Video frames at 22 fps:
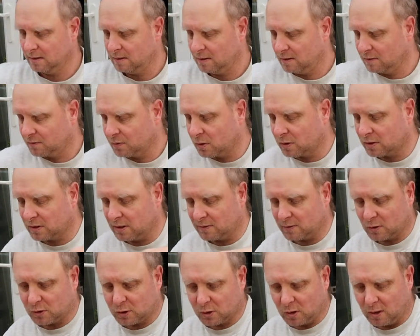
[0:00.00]
Unfortunately
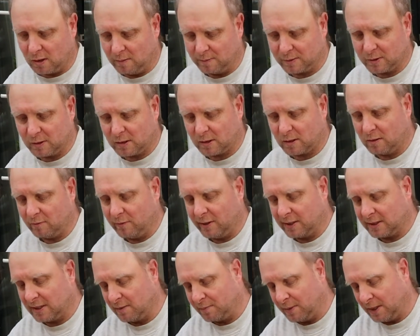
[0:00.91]
I've got short arms, so I can't
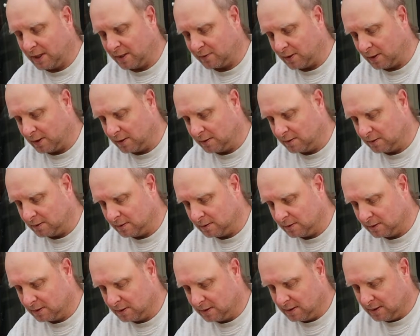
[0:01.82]
reach that very far.
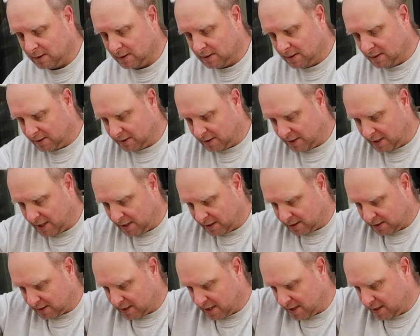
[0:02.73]
So
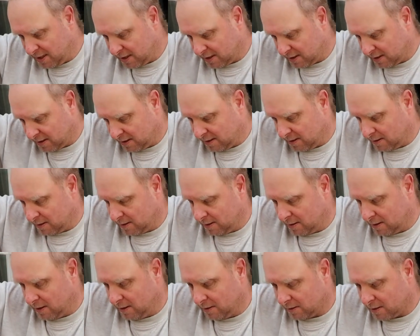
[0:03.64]
let's get this
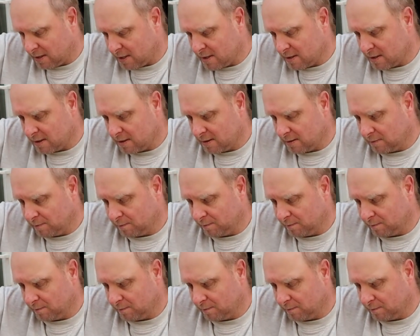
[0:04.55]
undone.